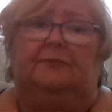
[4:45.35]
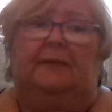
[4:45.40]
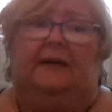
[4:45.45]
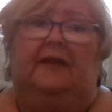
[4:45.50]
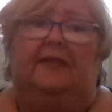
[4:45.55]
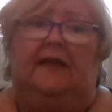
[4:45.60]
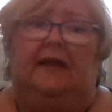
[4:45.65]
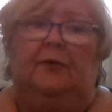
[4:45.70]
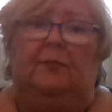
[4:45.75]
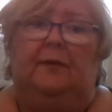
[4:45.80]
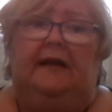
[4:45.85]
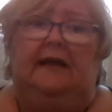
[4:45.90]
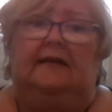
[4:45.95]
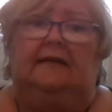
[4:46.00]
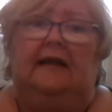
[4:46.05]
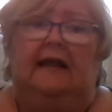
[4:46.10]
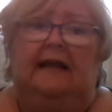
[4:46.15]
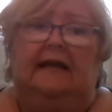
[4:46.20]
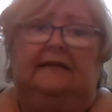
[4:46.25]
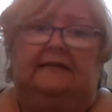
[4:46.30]
but I think we
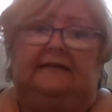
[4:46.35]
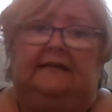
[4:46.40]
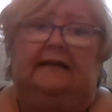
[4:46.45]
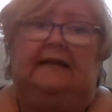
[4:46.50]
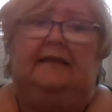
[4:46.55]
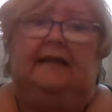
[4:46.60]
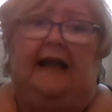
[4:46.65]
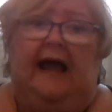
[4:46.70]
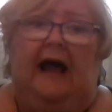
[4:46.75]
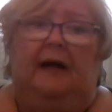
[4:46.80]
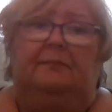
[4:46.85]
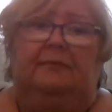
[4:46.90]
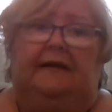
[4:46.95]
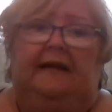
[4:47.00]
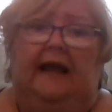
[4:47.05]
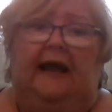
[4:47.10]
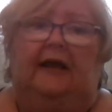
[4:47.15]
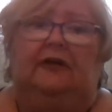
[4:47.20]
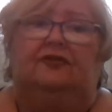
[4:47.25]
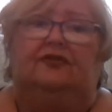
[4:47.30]
can see the
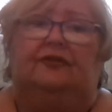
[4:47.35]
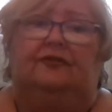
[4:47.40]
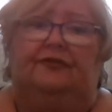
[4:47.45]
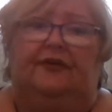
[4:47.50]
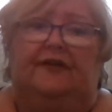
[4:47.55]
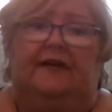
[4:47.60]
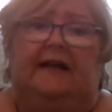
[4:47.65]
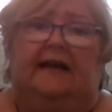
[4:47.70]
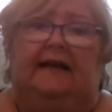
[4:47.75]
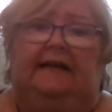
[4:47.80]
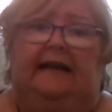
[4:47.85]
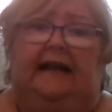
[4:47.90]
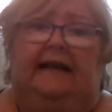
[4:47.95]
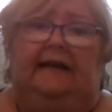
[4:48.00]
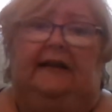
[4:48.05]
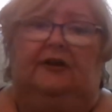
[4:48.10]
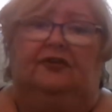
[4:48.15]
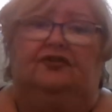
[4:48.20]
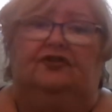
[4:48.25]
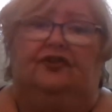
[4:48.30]
application for the
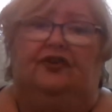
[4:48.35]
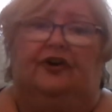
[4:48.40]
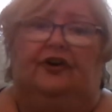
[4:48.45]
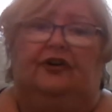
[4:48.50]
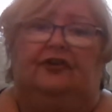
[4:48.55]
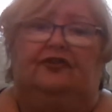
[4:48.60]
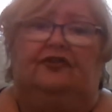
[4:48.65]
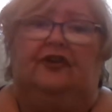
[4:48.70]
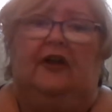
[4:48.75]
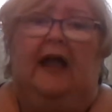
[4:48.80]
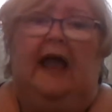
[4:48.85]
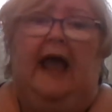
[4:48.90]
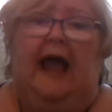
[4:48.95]
Canadian church.